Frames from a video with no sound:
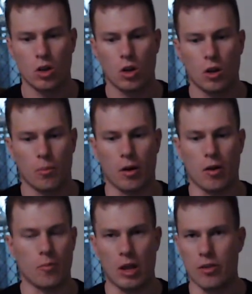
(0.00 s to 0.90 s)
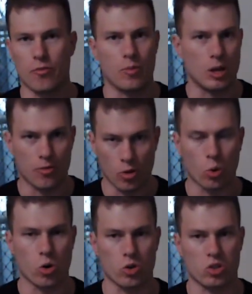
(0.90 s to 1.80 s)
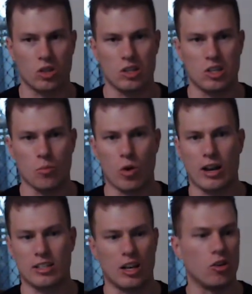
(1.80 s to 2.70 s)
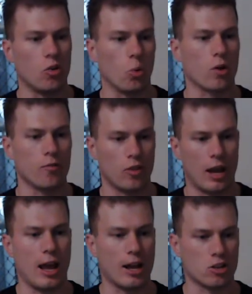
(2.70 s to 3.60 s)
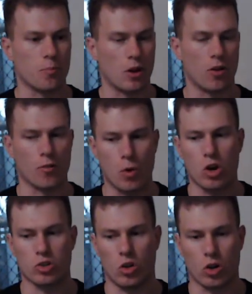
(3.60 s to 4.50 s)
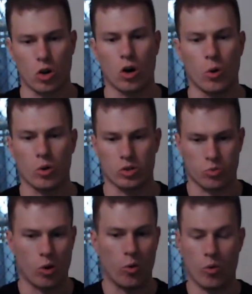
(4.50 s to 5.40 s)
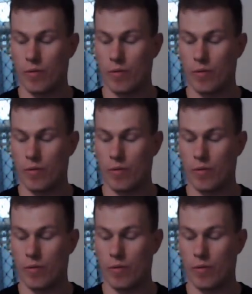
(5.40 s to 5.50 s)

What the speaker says: I mean, if you're constantly sim racing and you're looking for that extra bit of immersion like I was, well,